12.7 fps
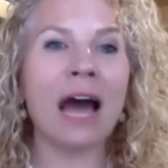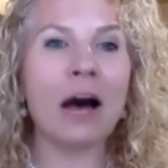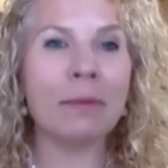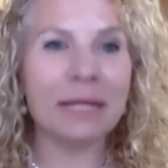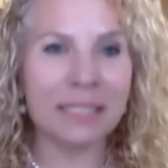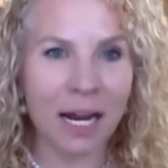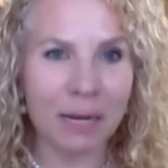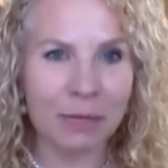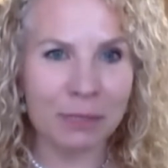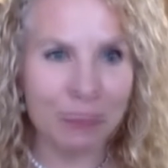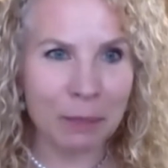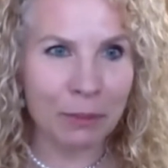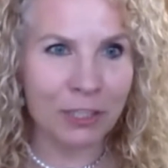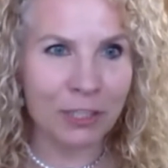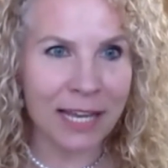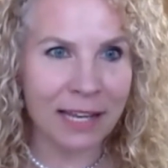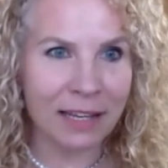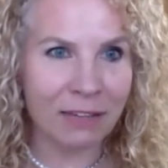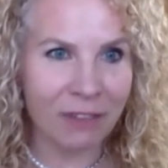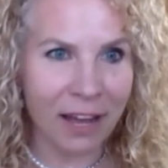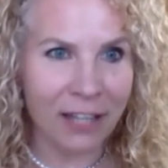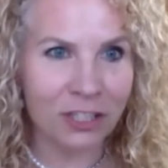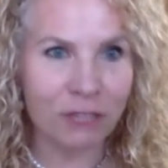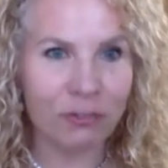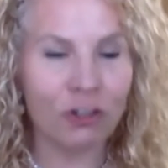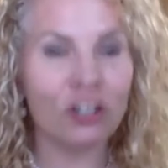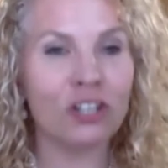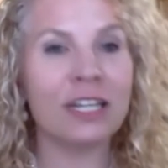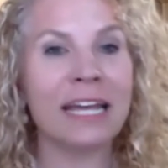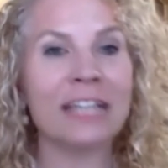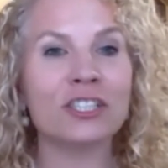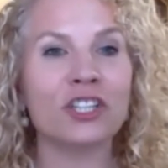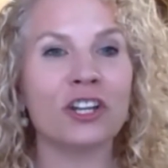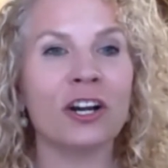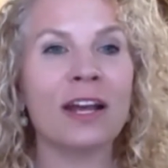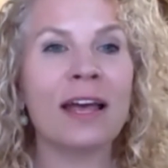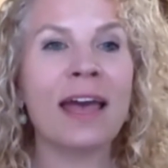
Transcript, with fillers: how many times people are taking advantage of her good nature